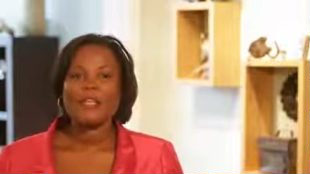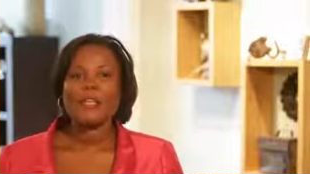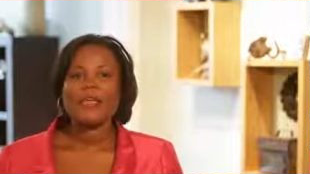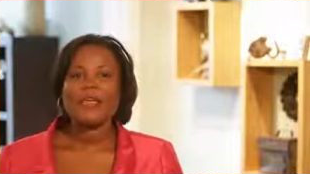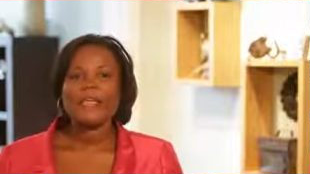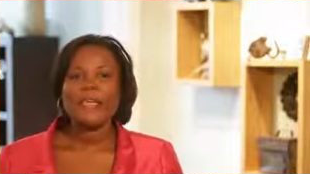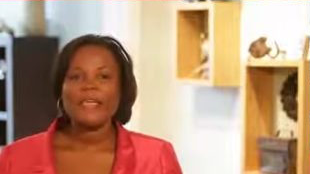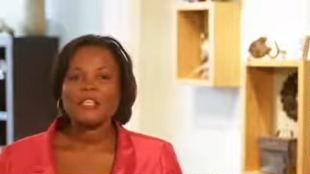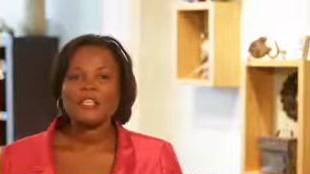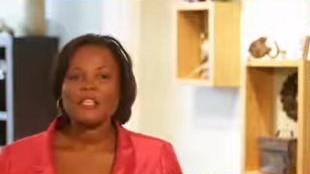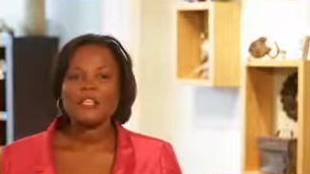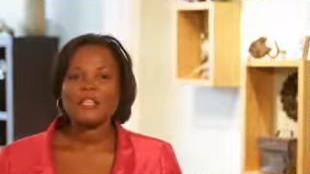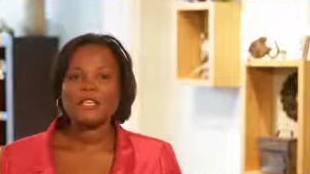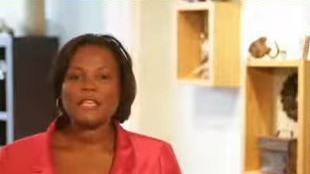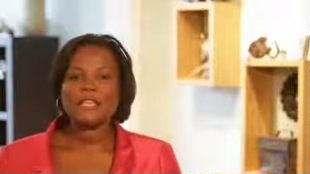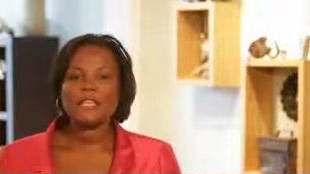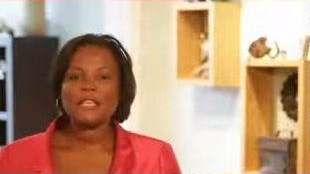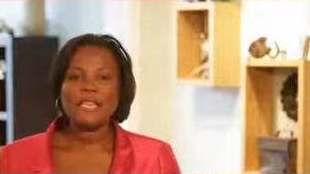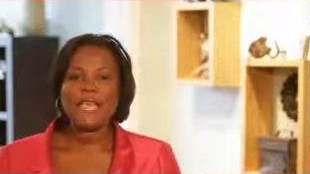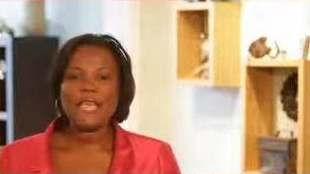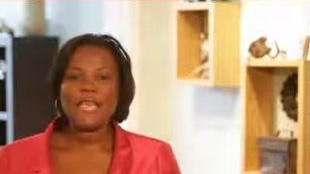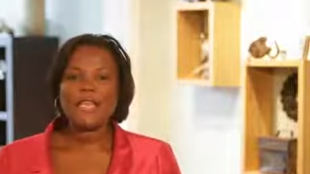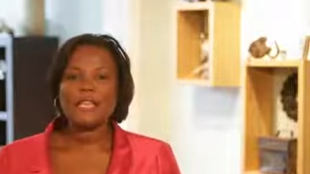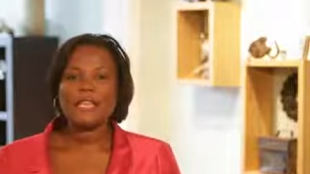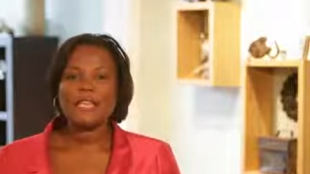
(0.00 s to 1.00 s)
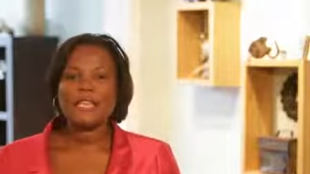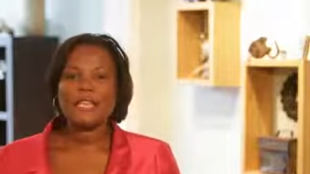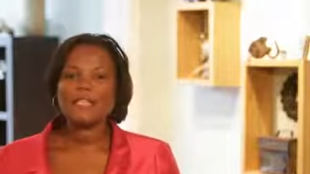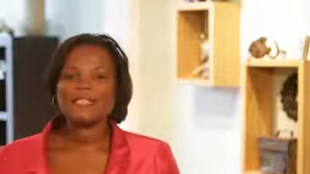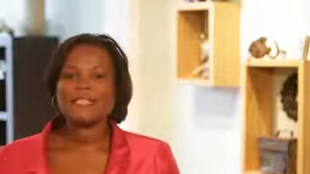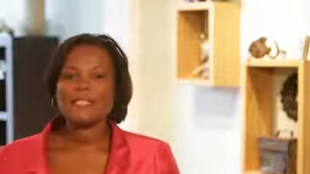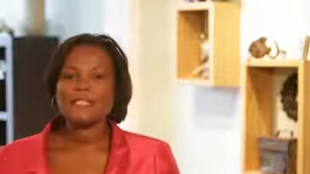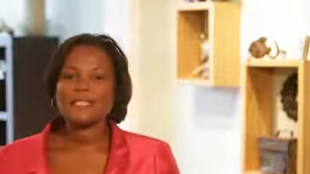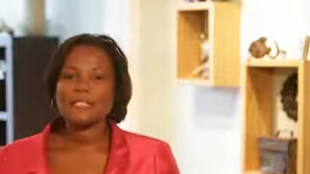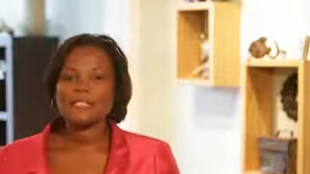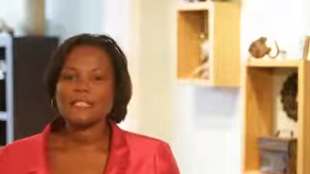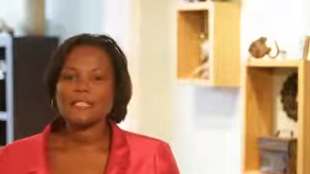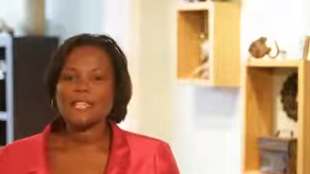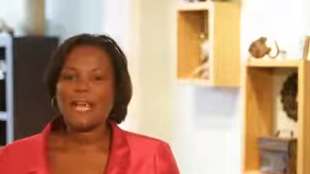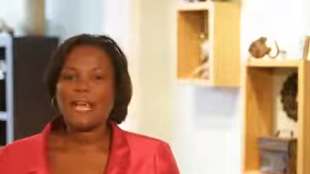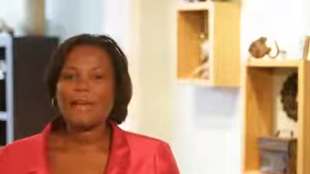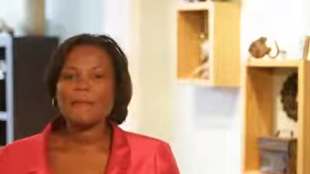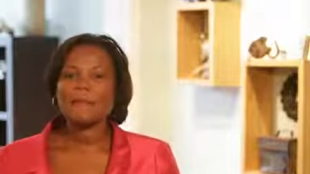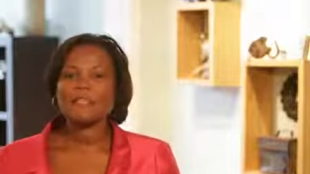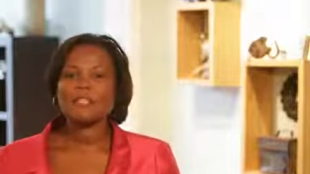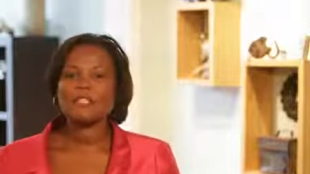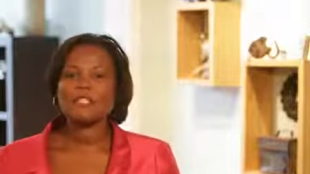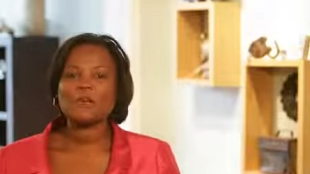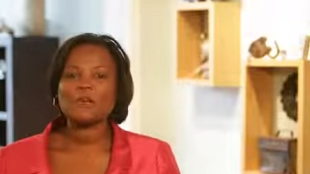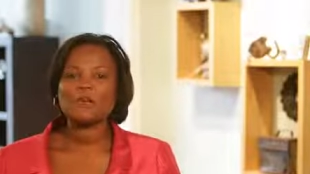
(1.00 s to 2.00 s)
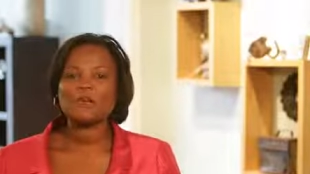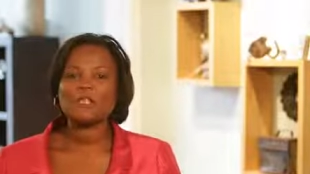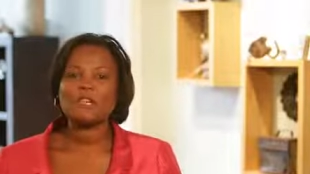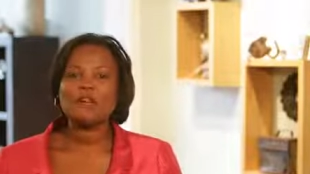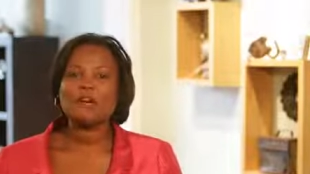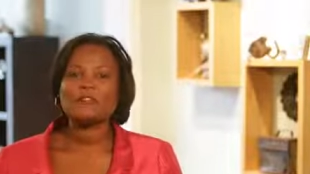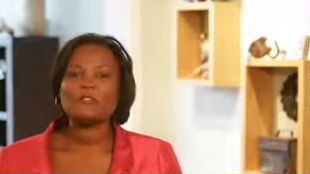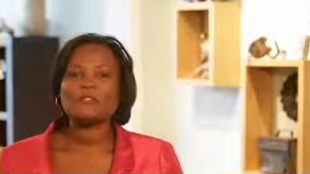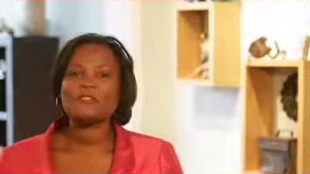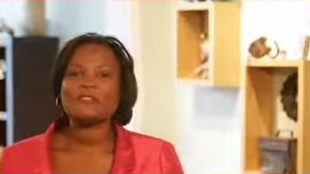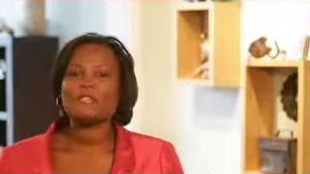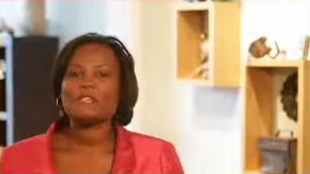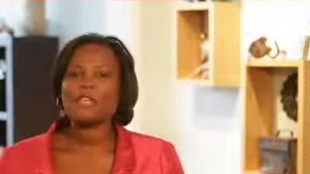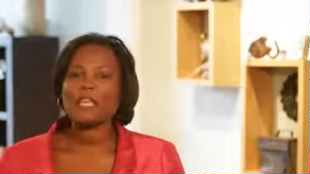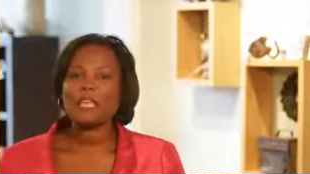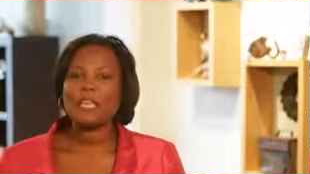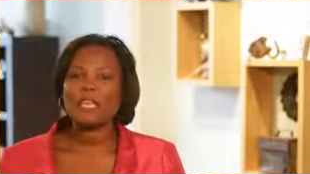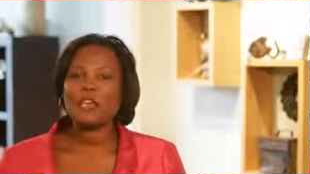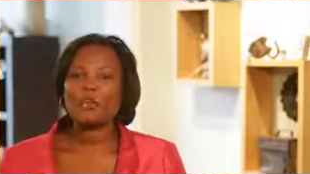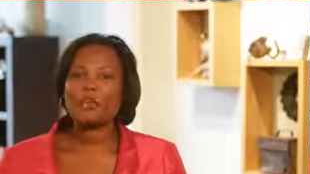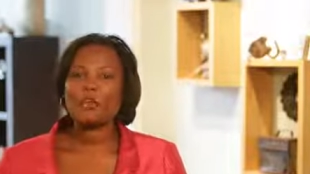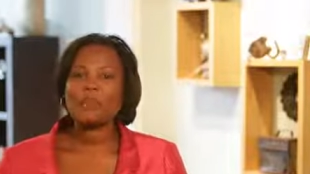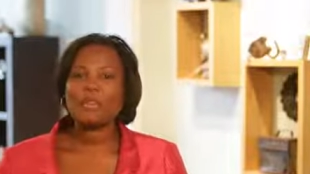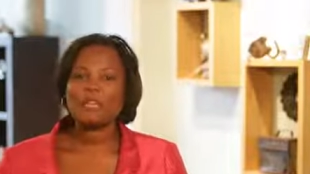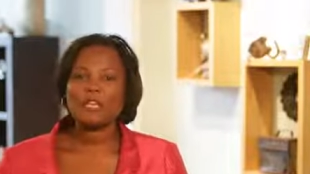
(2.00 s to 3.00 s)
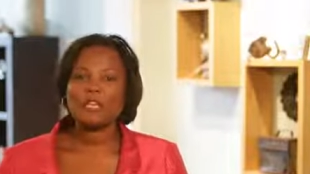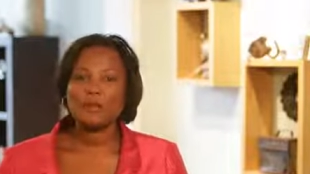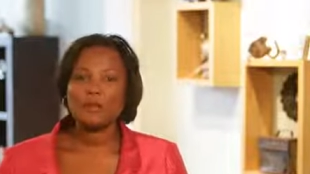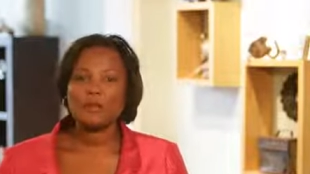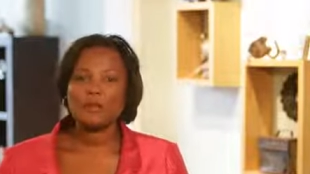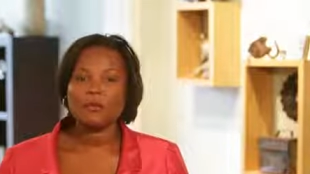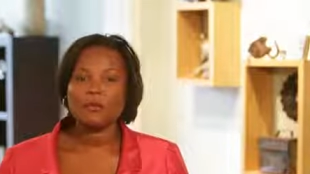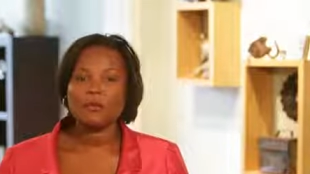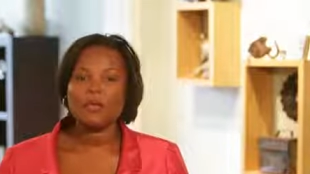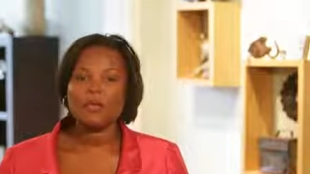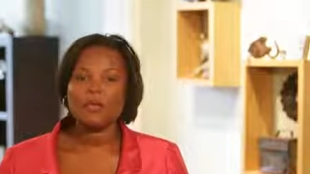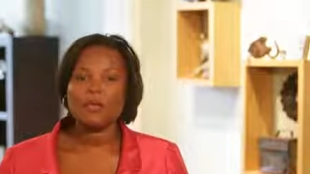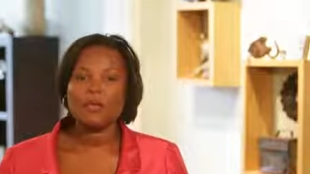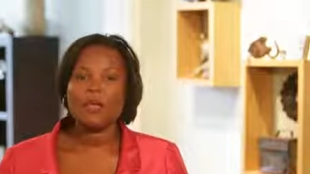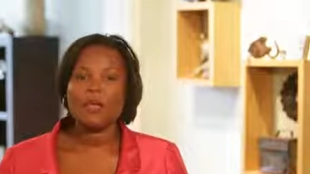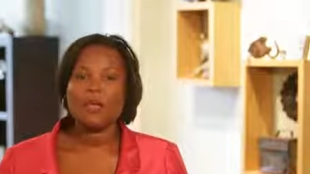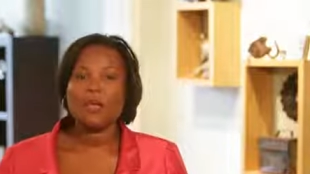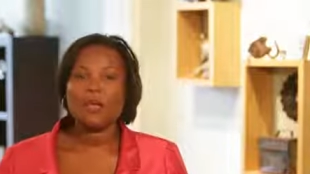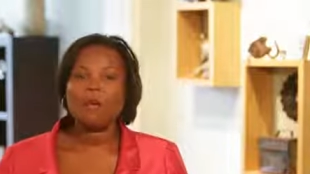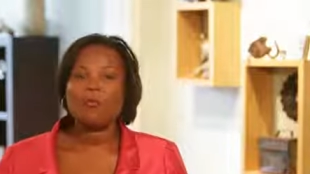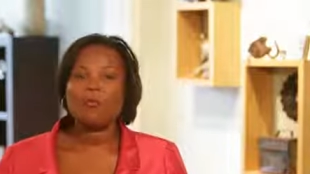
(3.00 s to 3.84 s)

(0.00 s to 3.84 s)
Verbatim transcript: Each of these candidates has established themselves as a leader in the community